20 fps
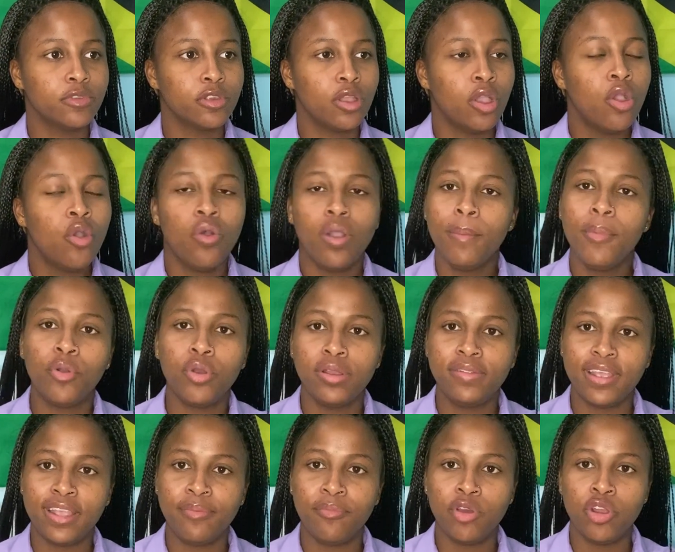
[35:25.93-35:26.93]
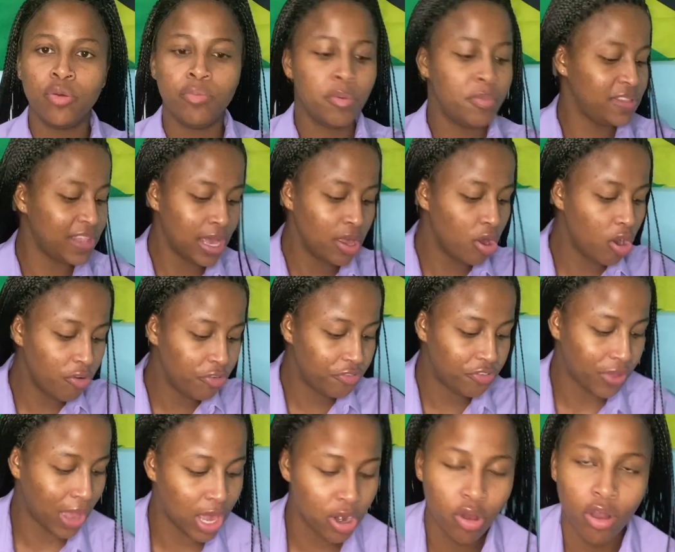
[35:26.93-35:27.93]
when I couldn't take him one, I say
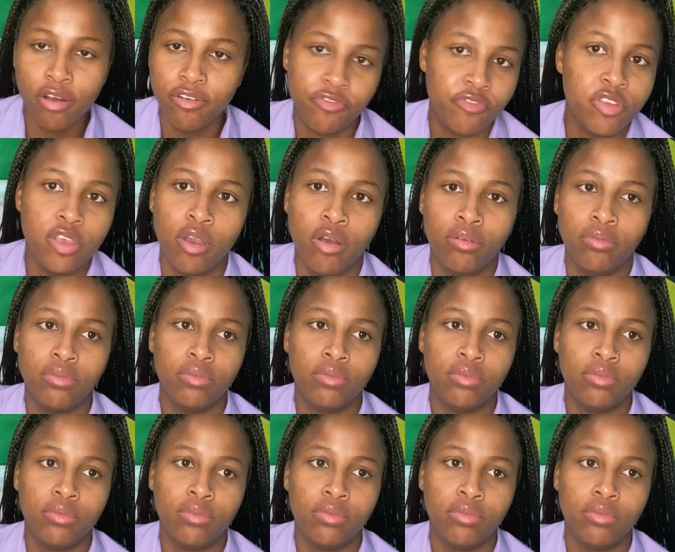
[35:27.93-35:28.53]
I don't feel.